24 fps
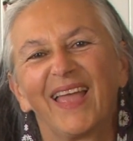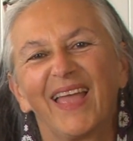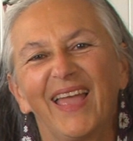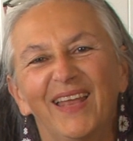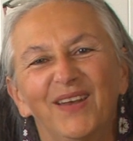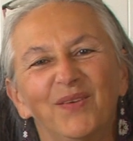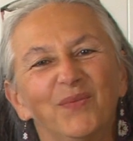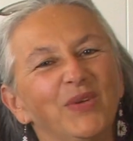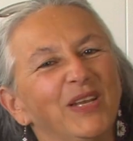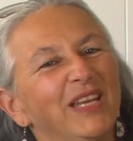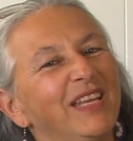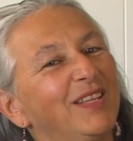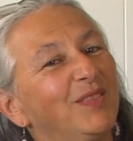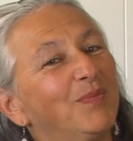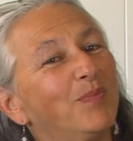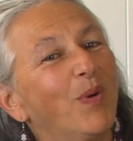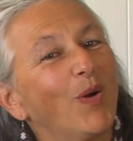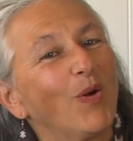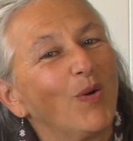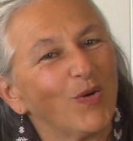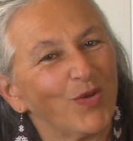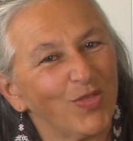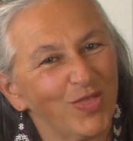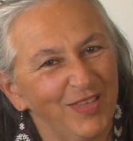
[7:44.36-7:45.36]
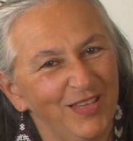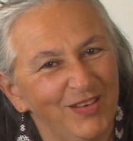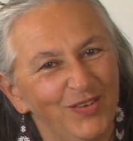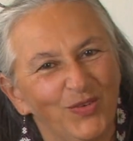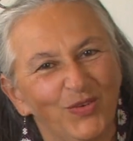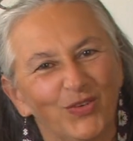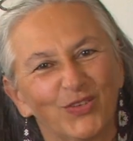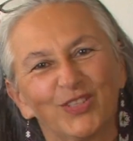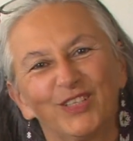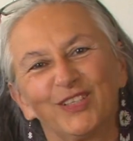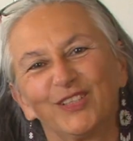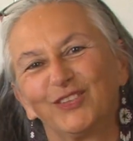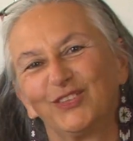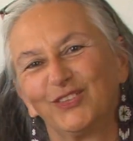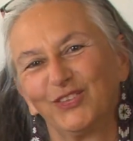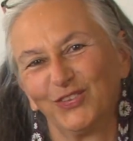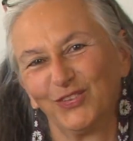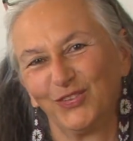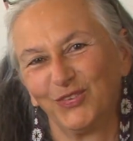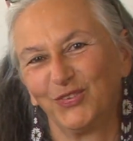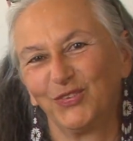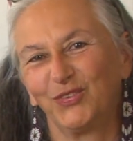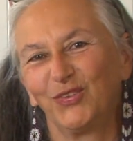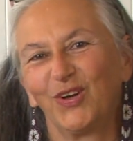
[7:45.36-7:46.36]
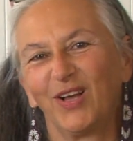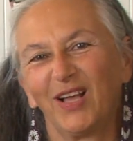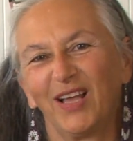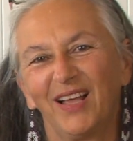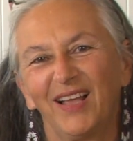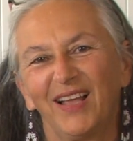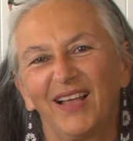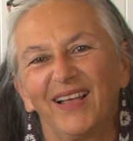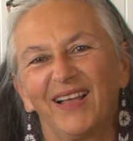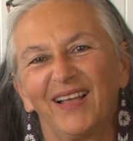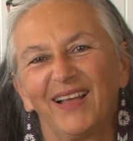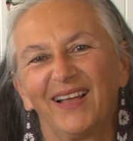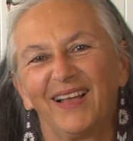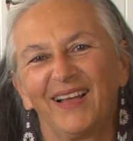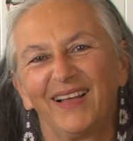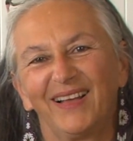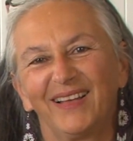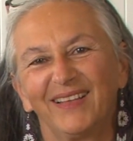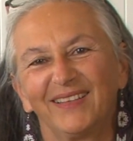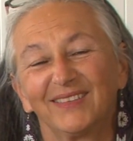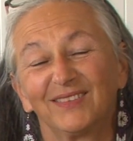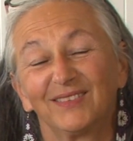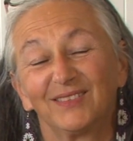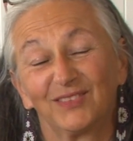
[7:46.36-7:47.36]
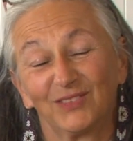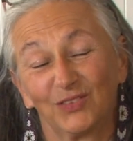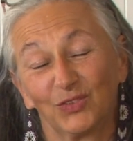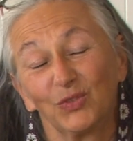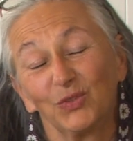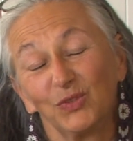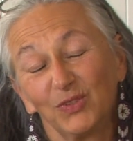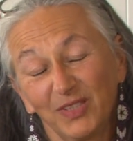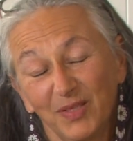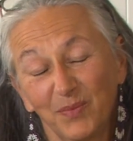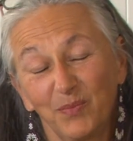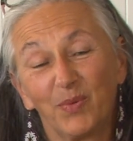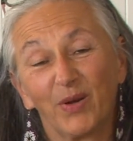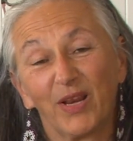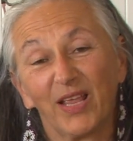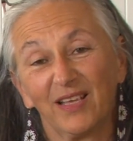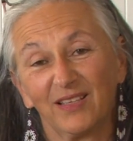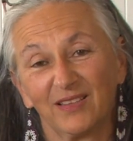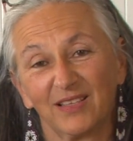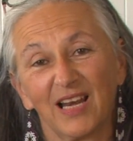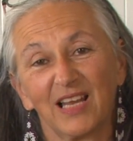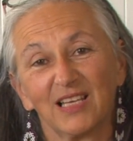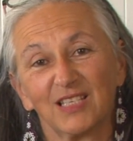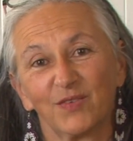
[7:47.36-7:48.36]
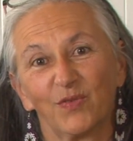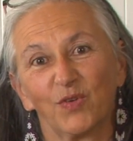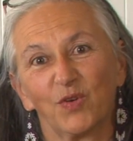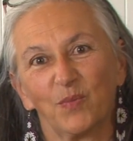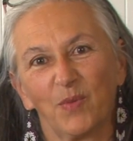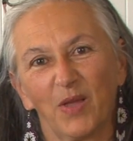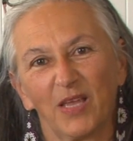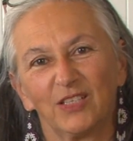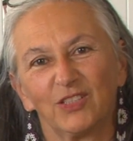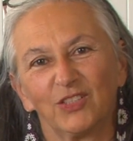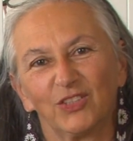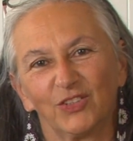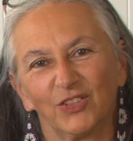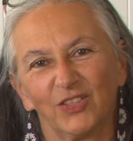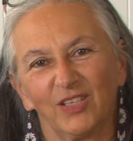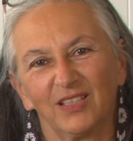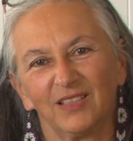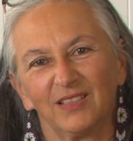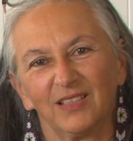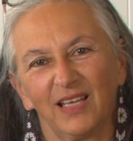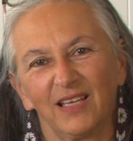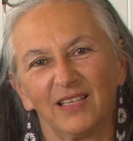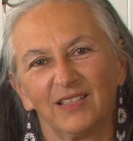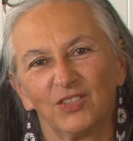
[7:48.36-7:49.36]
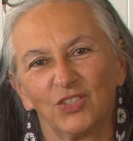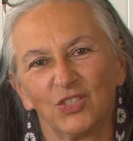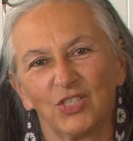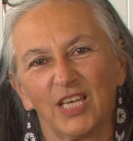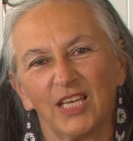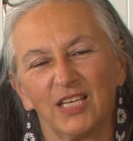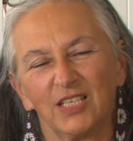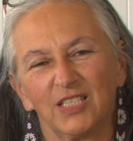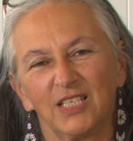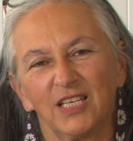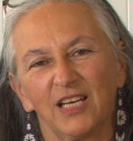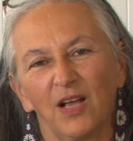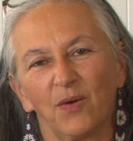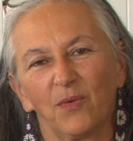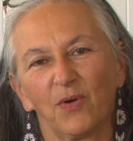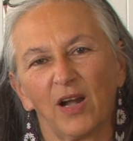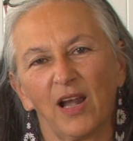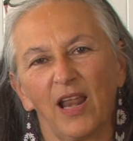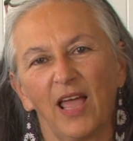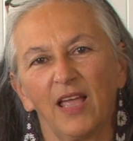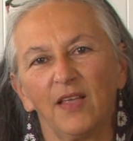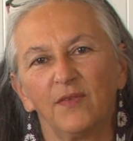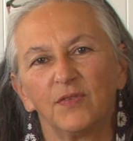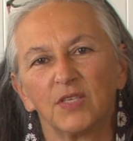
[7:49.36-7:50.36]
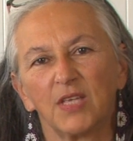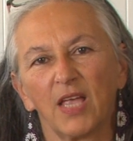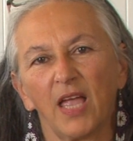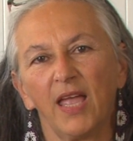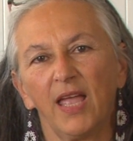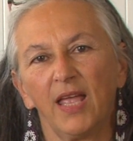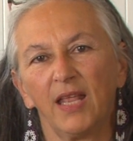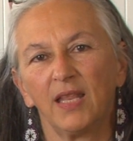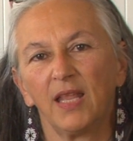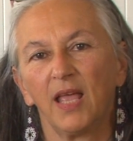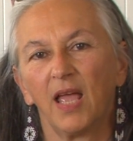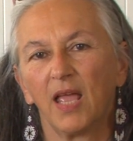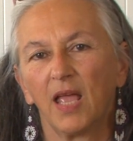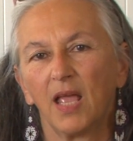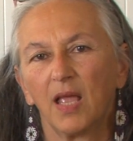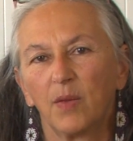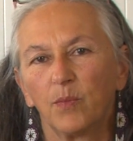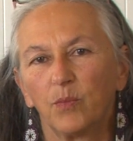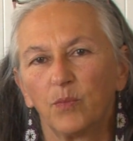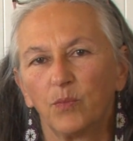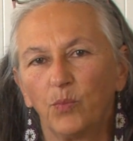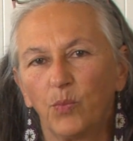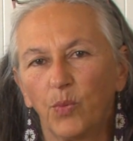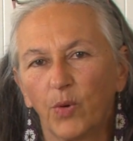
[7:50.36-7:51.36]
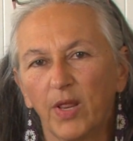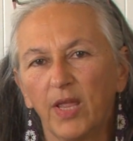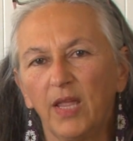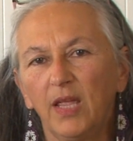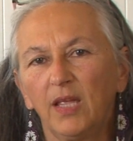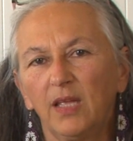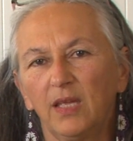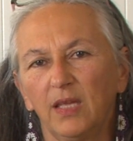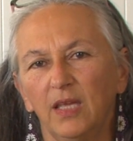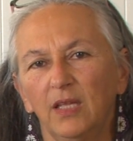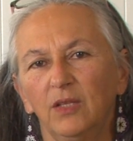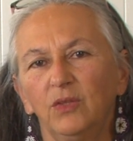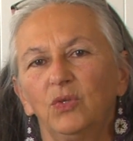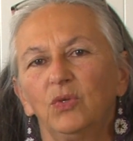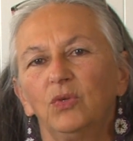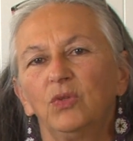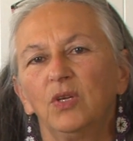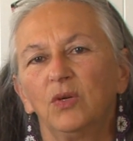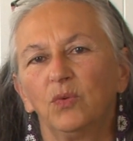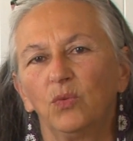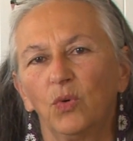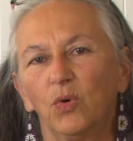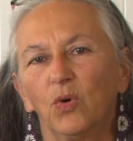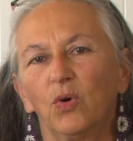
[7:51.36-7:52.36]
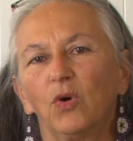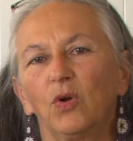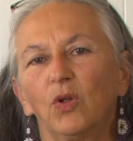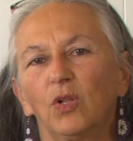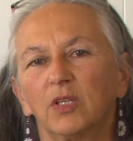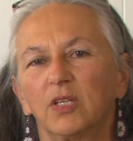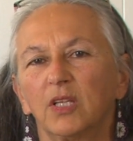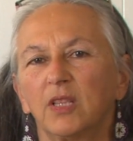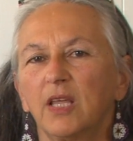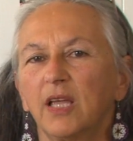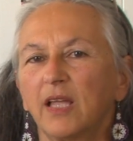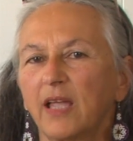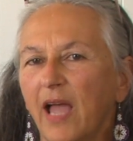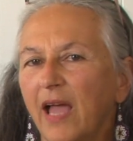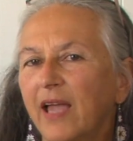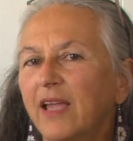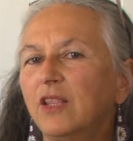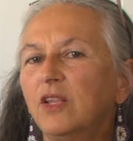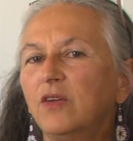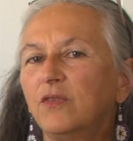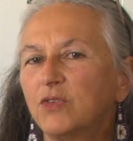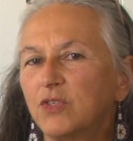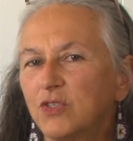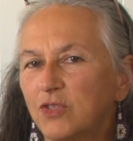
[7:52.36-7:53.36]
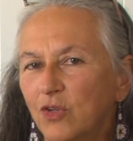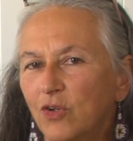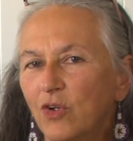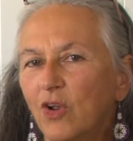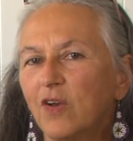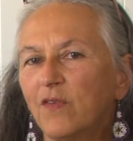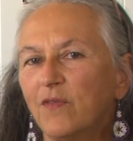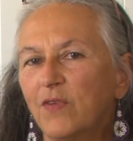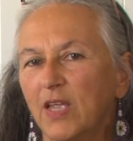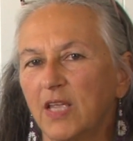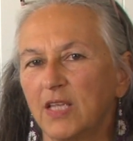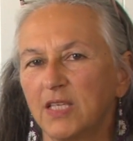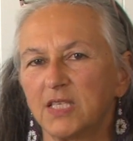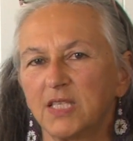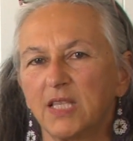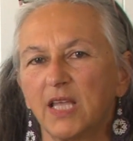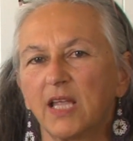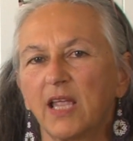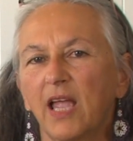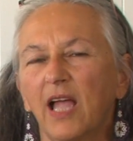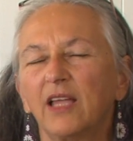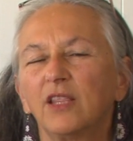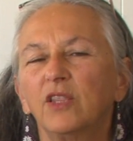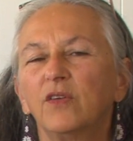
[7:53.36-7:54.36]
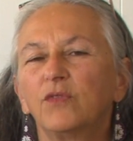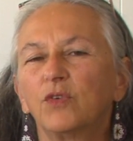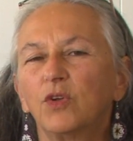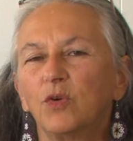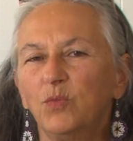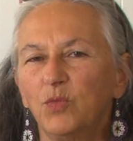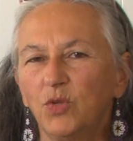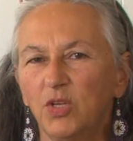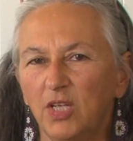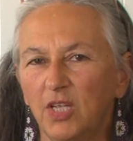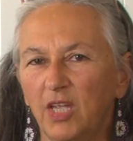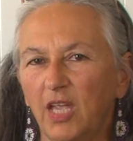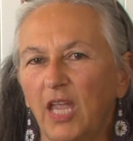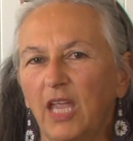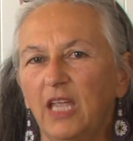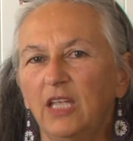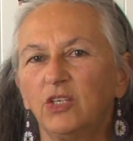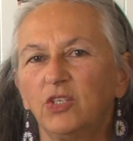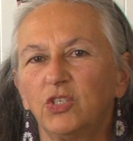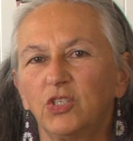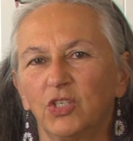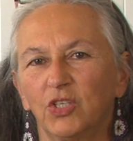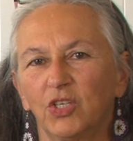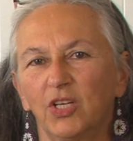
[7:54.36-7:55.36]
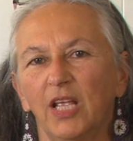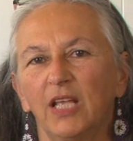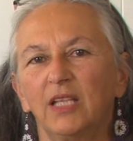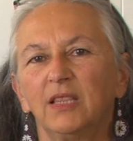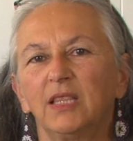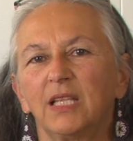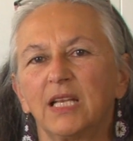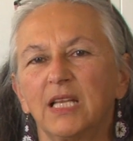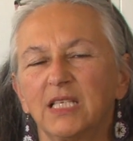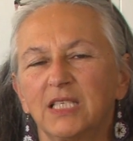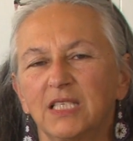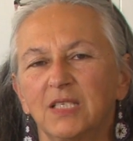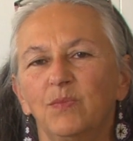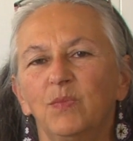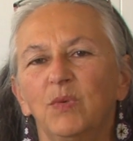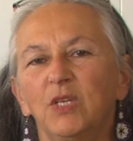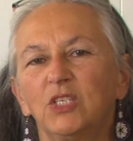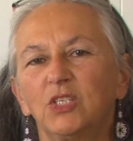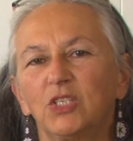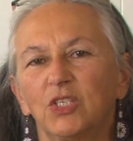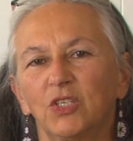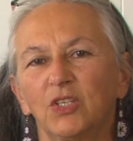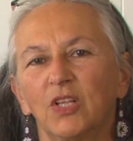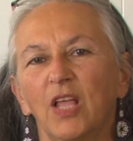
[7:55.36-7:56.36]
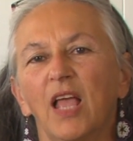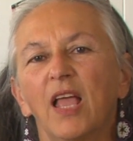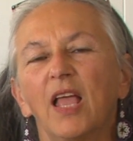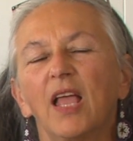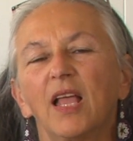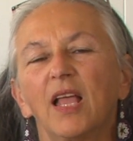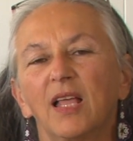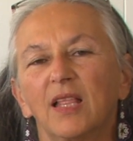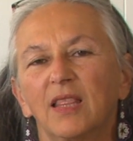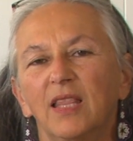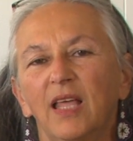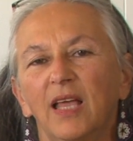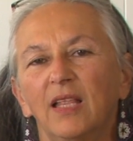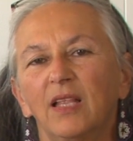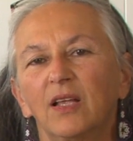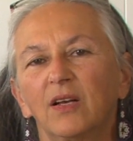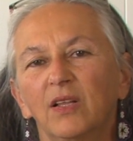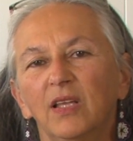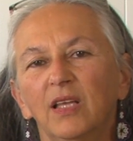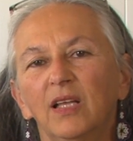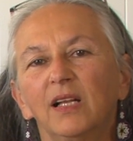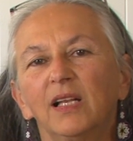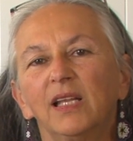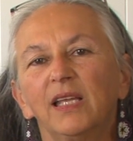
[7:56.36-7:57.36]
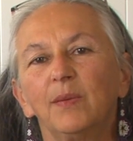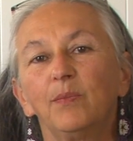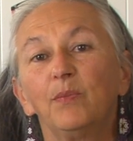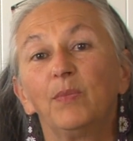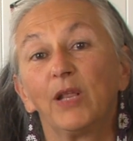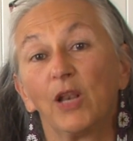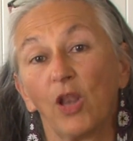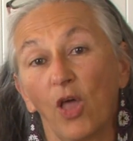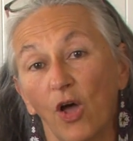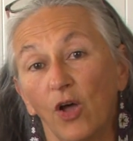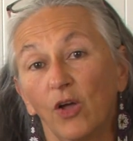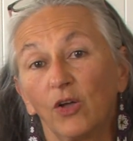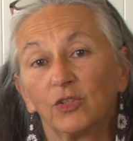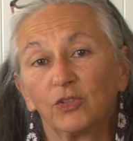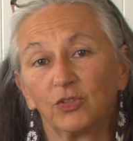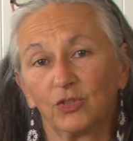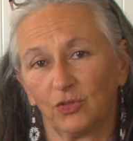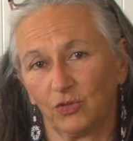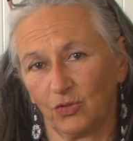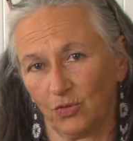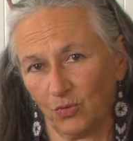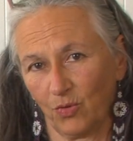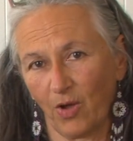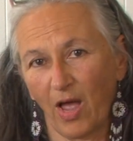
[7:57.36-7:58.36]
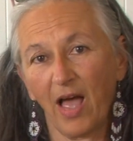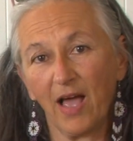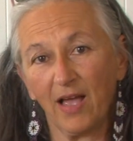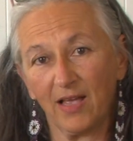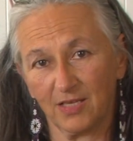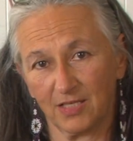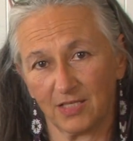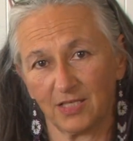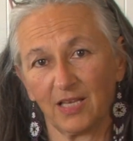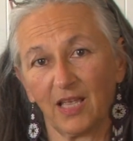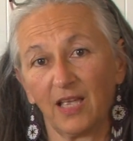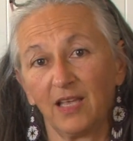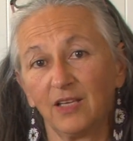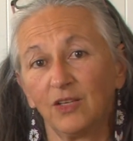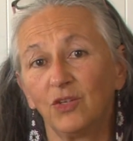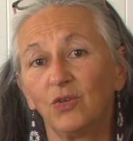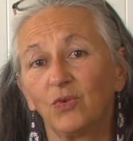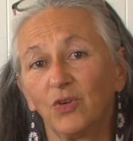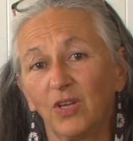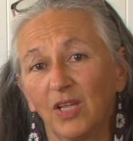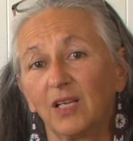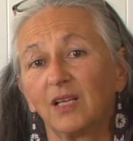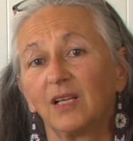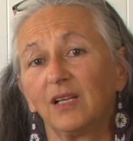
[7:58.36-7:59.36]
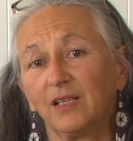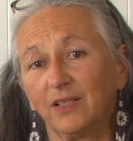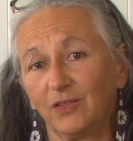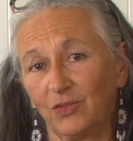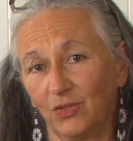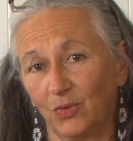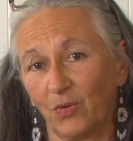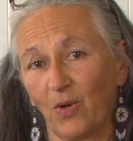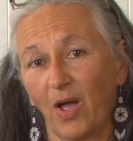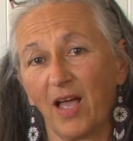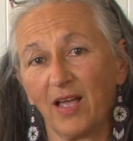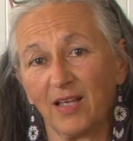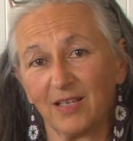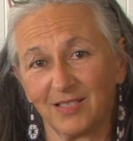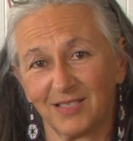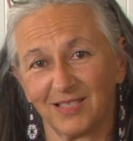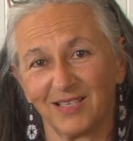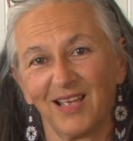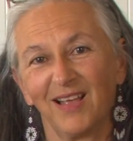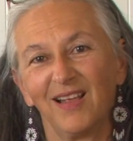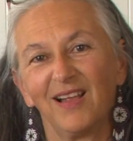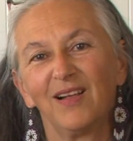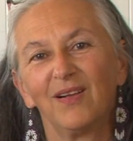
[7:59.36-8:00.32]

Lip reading: And we need both in order to truly bring transformation and change in our lives, and bring into the world the kind of service, the kind of communication and transmission that really belongs to us and uniquely to us.